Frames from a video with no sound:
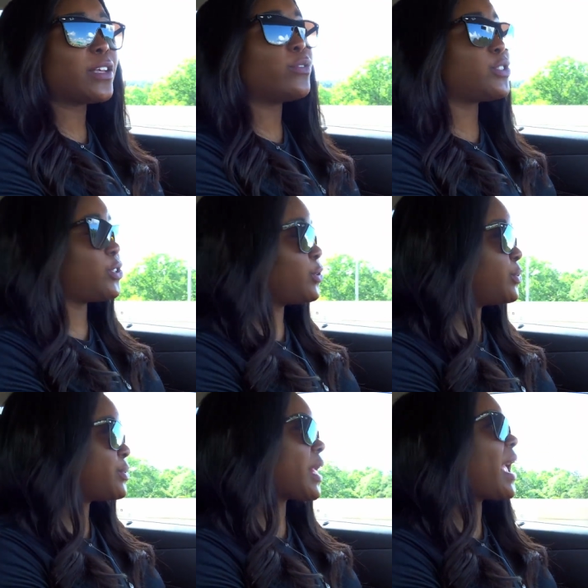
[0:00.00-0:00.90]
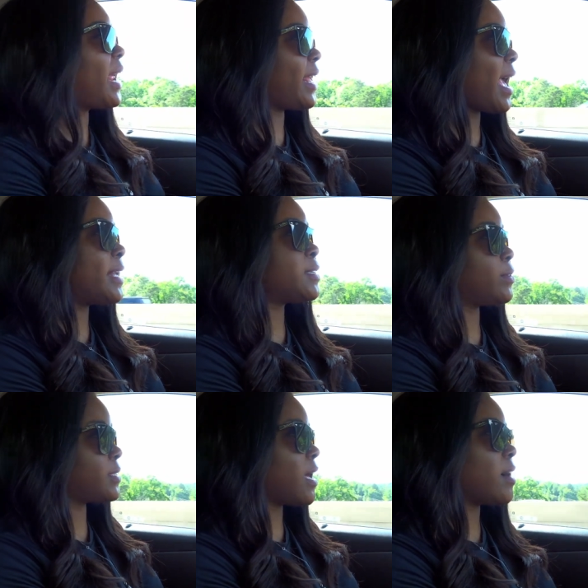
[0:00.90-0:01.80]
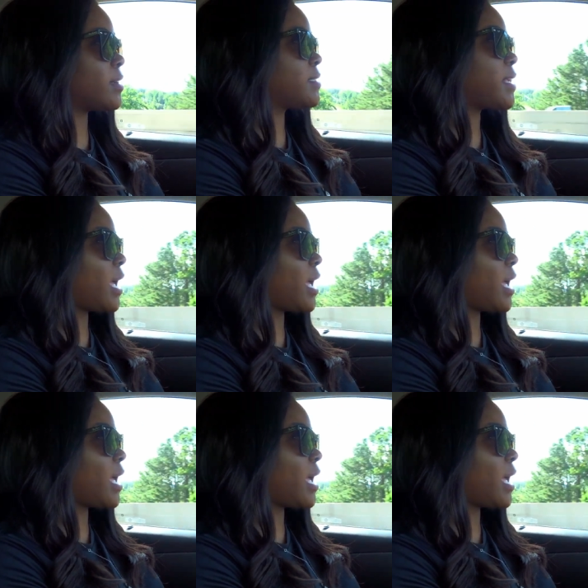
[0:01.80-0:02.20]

on shoes and he has on socks.